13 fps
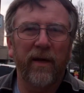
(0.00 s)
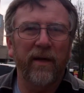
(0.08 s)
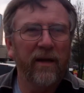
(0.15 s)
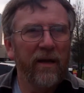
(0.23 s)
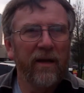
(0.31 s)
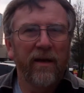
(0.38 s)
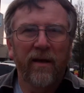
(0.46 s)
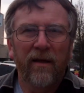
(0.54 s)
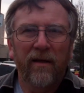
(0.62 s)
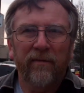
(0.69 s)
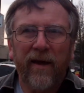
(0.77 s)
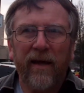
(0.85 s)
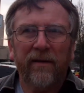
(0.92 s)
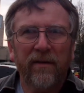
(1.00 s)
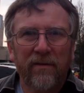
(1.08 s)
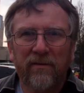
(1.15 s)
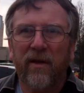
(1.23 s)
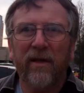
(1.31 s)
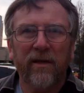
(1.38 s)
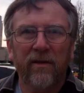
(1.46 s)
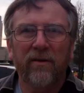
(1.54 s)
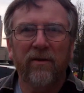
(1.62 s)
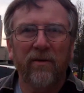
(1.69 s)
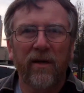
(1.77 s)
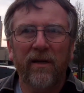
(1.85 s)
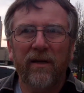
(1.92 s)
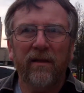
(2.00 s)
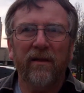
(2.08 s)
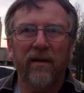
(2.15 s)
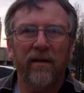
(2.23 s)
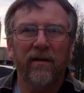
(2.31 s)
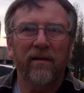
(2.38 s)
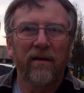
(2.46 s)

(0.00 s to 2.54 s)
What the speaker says: But fact is, they can do anything.